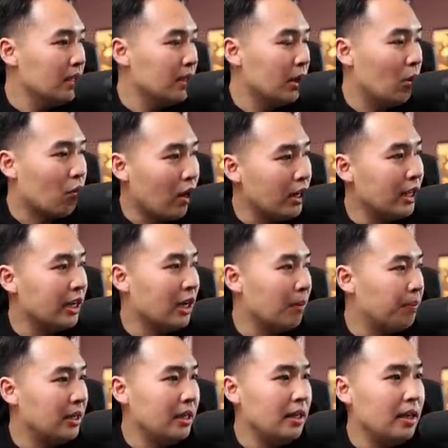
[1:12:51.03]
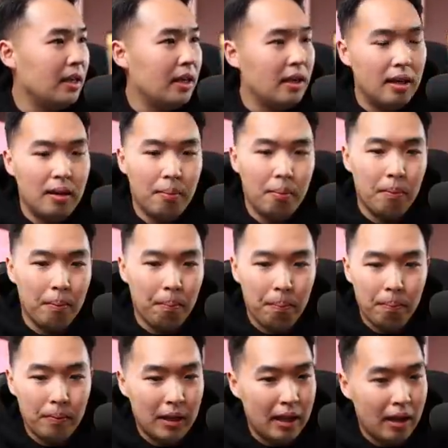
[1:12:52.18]
You know, running a company
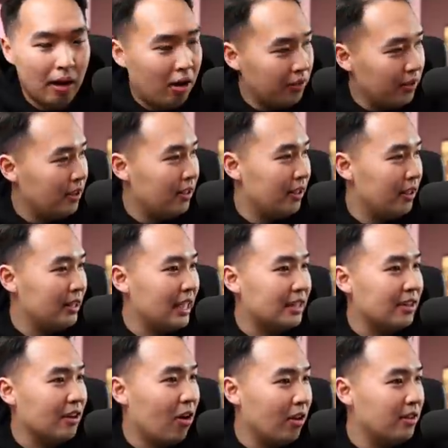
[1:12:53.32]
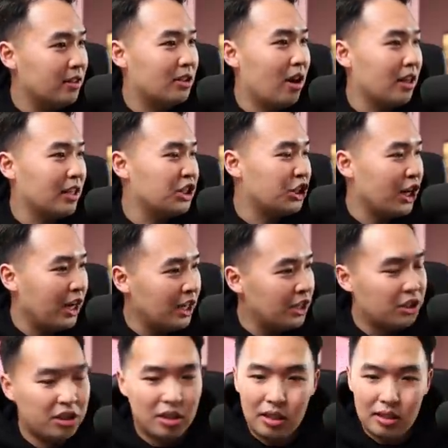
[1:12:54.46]
on the that's on the stock
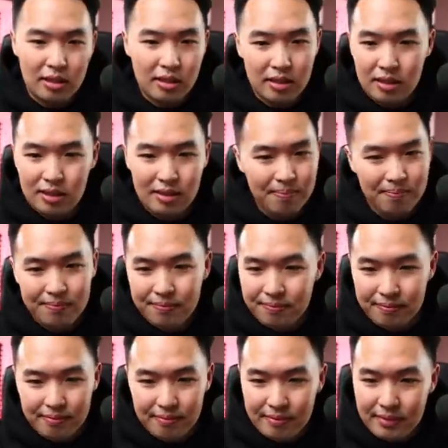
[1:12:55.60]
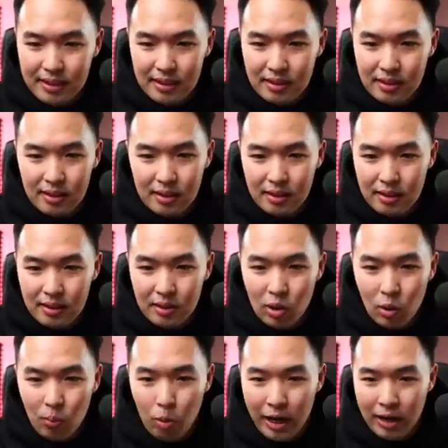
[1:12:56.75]
exchange, it's
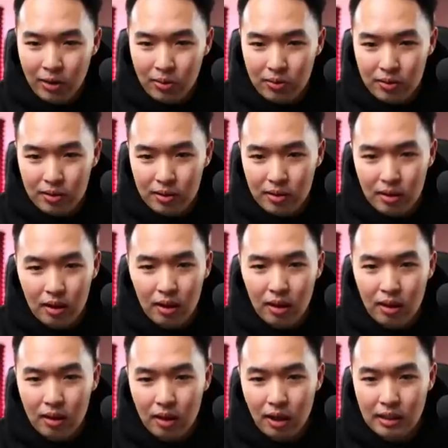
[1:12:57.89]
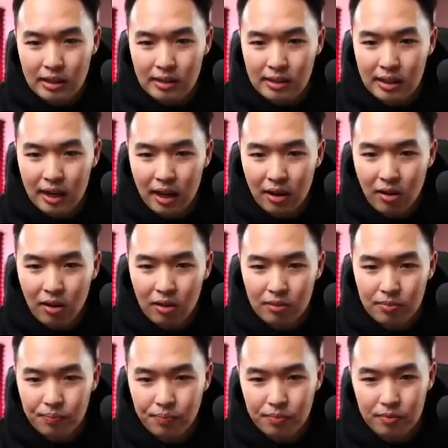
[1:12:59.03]
no bueno. Not easy at all.
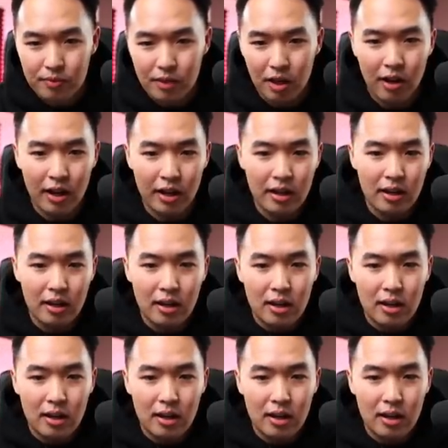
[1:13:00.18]
All right.